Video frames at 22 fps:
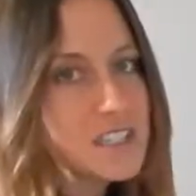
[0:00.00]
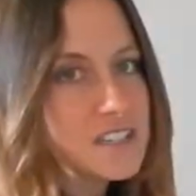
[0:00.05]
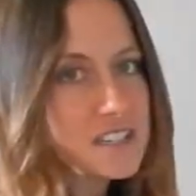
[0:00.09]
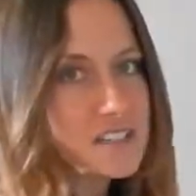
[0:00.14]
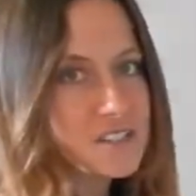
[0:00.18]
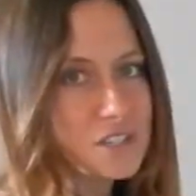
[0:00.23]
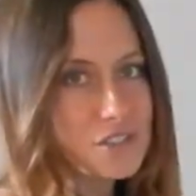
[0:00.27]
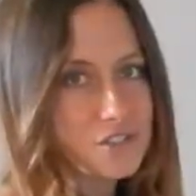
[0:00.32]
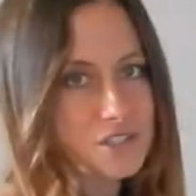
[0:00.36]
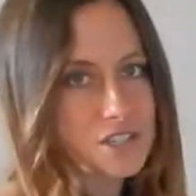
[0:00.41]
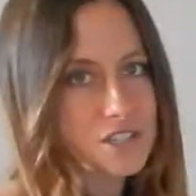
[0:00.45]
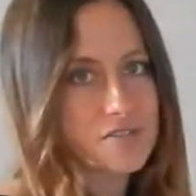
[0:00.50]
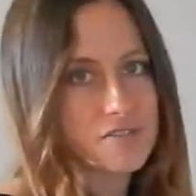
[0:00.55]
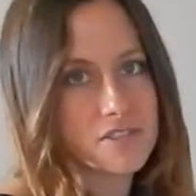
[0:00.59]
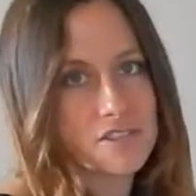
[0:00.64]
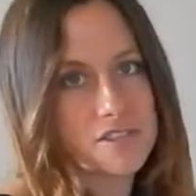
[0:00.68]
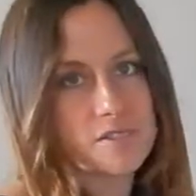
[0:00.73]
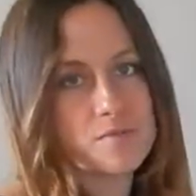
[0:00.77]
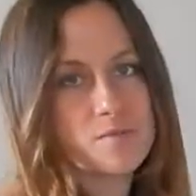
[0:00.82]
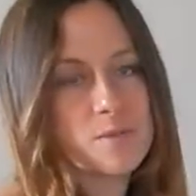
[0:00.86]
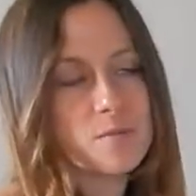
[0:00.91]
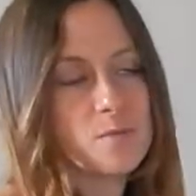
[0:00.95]
is a little tricky for
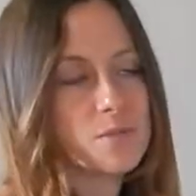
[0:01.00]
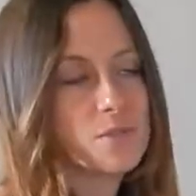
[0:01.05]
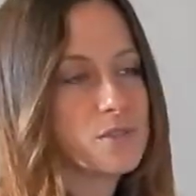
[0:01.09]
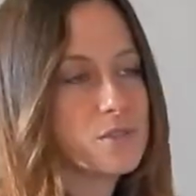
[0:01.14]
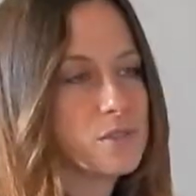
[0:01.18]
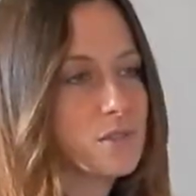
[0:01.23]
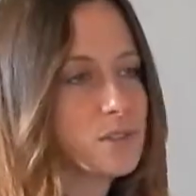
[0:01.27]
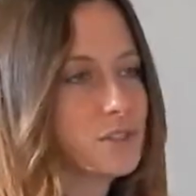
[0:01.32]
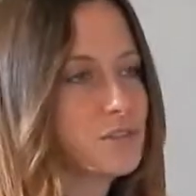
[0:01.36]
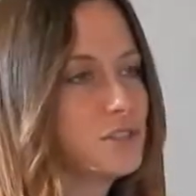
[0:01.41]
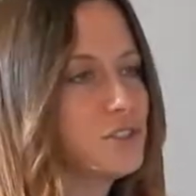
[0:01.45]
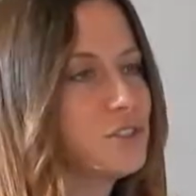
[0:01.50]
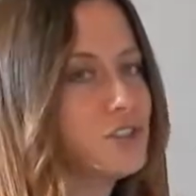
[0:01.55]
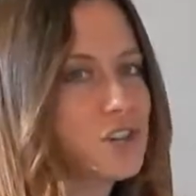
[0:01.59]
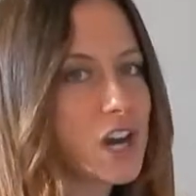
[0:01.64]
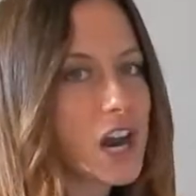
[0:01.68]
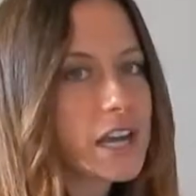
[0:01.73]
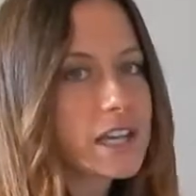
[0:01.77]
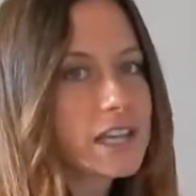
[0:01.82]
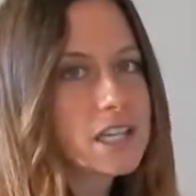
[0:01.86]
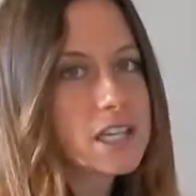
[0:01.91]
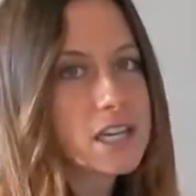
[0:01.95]
some people. So if you
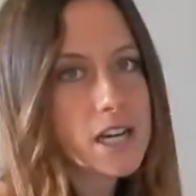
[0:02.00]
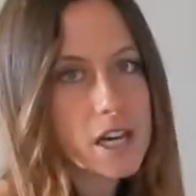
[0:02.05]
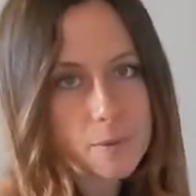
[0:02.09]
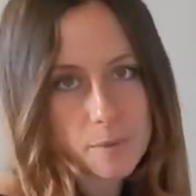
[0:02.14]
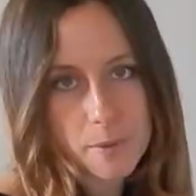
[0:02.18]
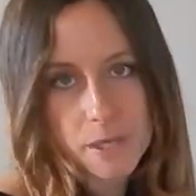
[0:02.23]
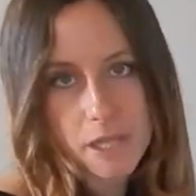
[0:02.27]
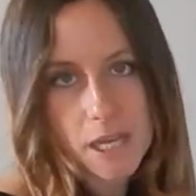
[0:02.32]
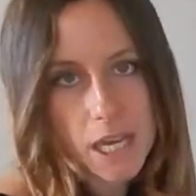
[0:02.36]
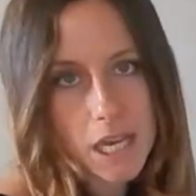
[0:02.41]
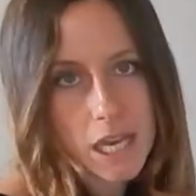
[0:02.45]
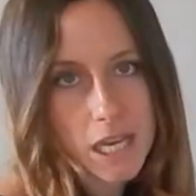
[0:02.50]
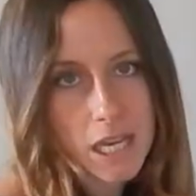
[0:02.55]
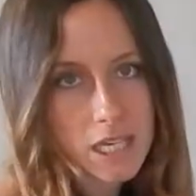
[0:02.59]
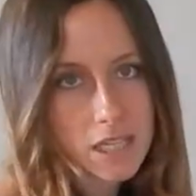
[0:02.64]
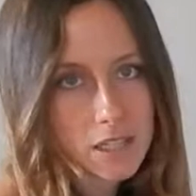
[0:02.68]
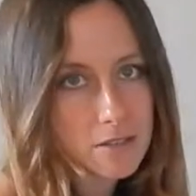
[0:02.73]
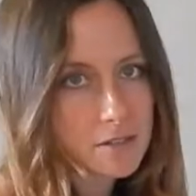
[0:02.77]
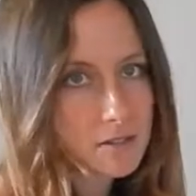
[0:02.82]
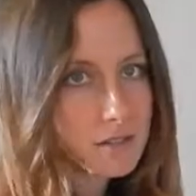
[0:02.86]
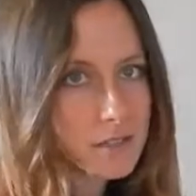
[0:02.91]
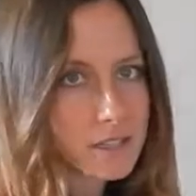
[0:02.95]
try to copy that
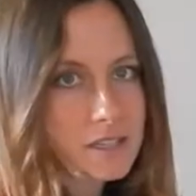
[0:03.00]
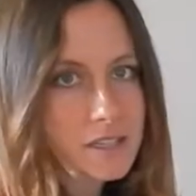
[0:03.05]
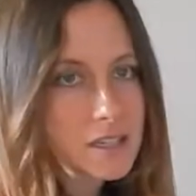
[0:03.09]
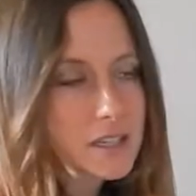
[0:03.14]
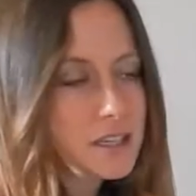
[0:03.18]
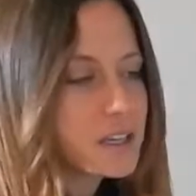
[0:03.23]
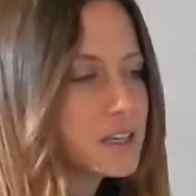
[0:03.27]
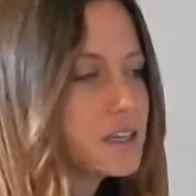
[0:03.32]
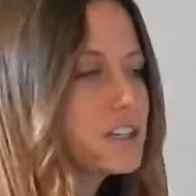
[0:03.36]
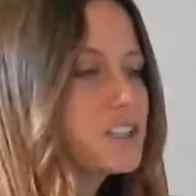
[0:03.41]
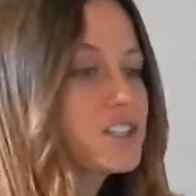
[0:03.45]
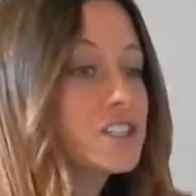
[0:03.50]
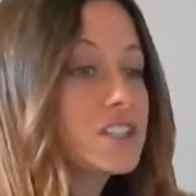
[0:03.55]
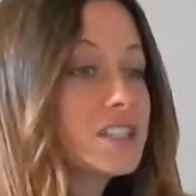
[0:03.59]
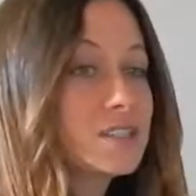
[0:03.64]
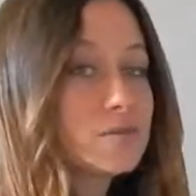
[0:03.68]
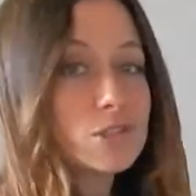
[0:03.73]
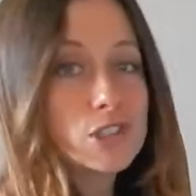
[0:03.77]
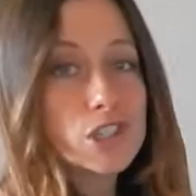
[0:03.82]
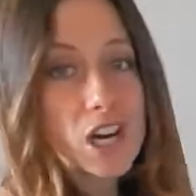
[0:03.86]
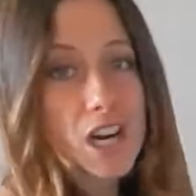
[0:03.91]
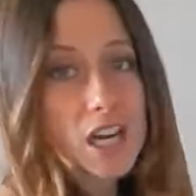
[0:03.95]
and you don't get it, just
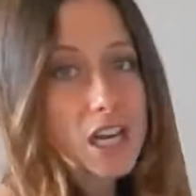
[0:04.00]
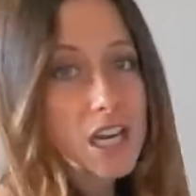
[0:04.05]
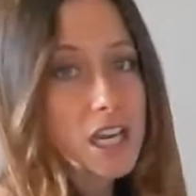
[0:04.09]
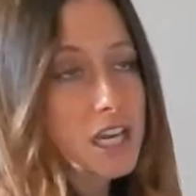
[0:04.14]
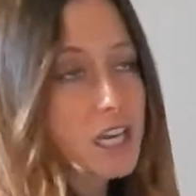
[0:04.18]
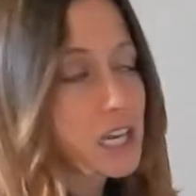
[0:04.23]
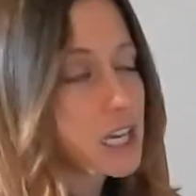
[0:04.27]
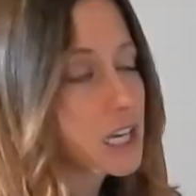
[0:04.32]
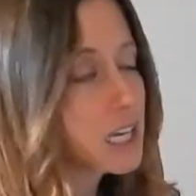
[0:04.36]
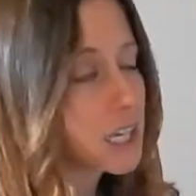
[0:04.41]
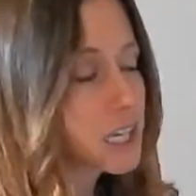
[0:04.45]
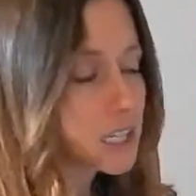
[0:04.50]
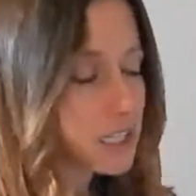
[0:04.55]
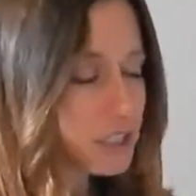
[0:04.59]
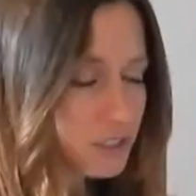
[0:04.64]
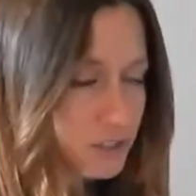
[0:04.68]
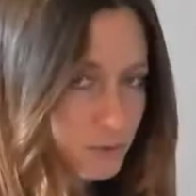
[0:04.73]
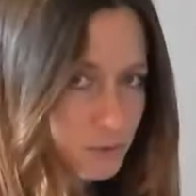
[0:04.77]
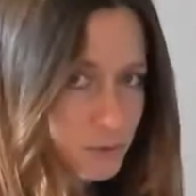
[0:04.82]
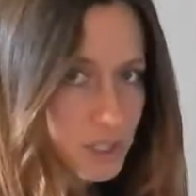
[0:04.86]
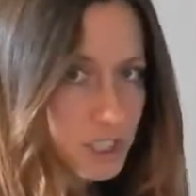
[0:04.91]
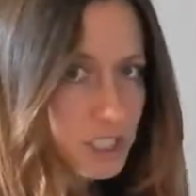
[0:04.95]
keep trying.
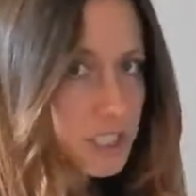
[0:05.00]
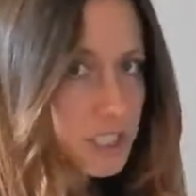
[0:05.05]
You will